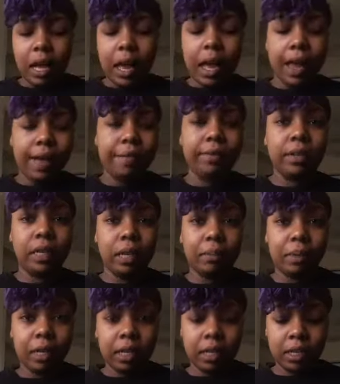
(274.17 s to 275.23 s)
I have
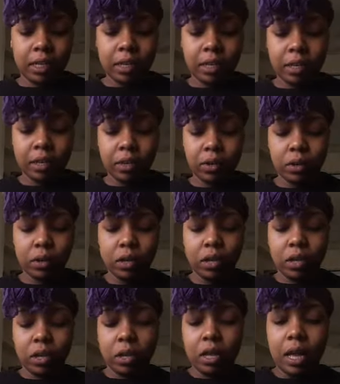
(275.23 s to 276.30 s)
lemon,
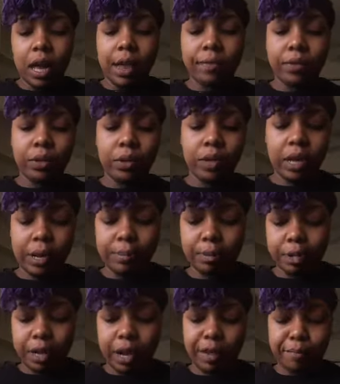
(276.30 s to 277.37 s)
I have cucumber,
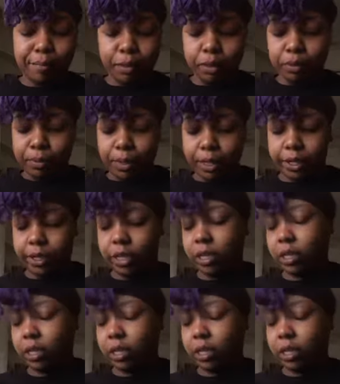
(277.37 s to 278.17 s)
and I have blueberry.